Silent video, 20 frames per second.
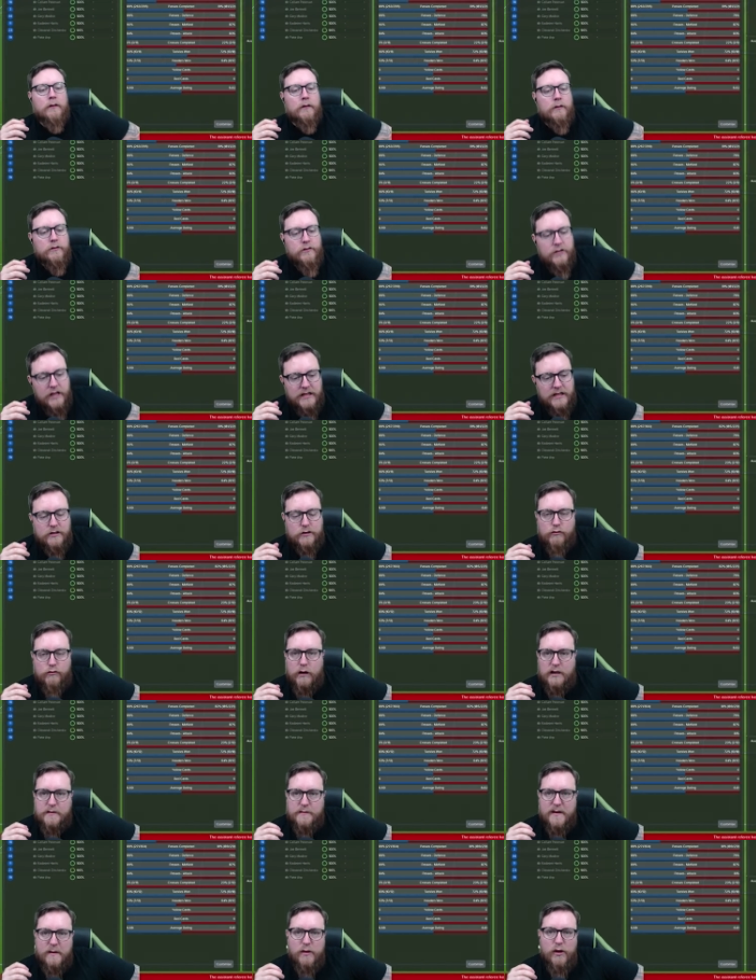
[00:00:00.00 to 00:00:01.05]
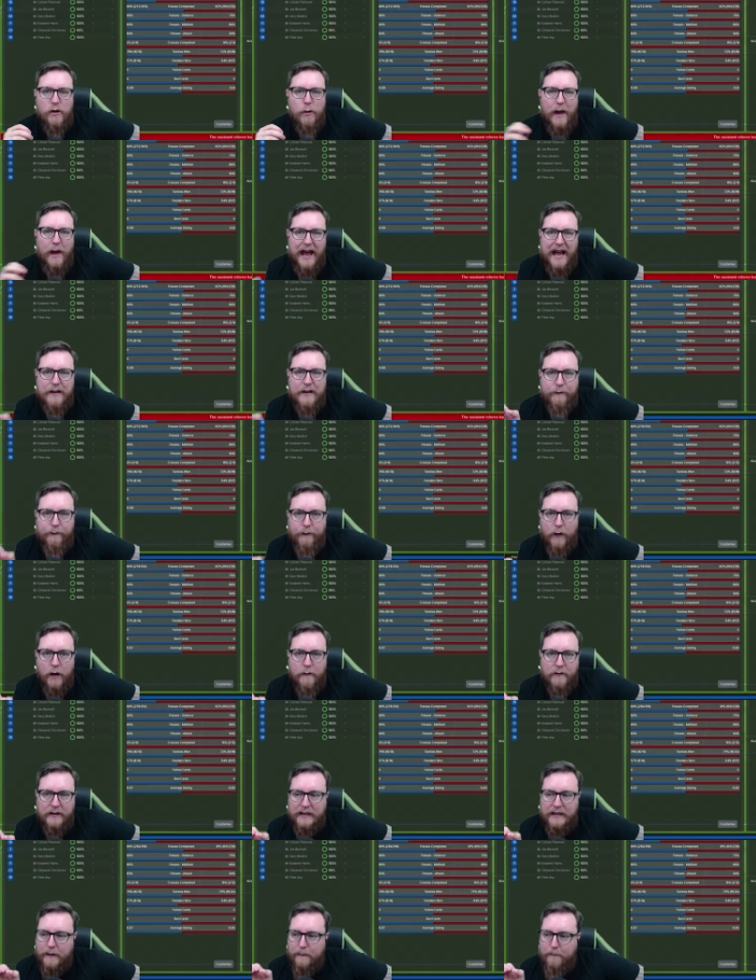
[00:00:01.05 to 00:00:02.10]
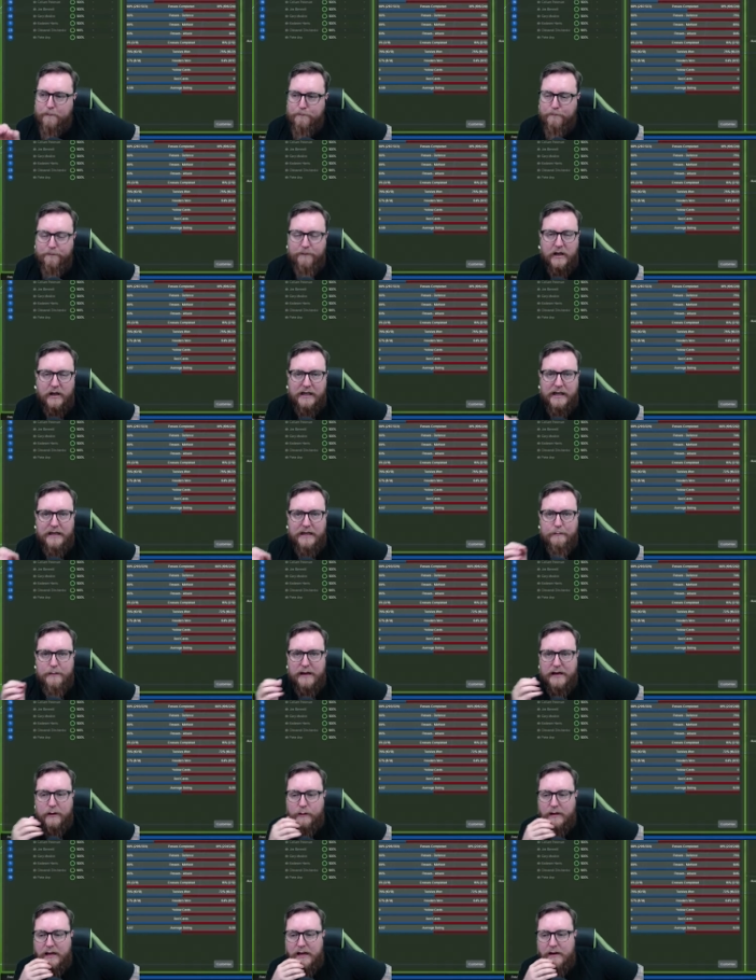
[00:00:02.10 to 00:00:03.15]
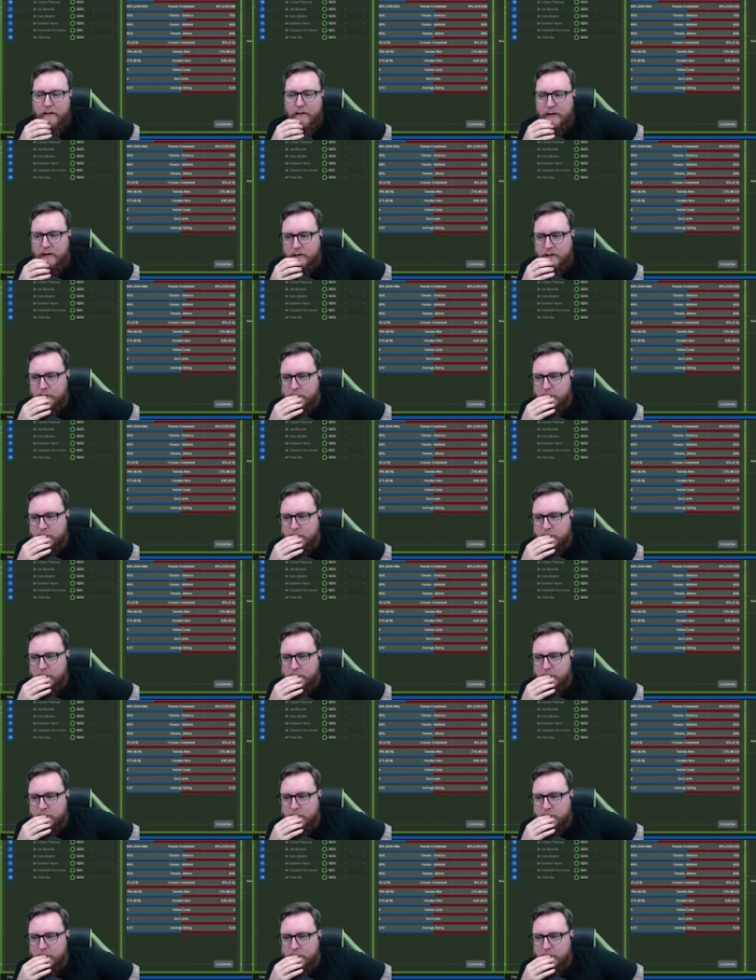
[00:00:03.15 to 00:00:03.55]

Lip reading: Jesus Christ, man, will you head further than the fucking penalty area?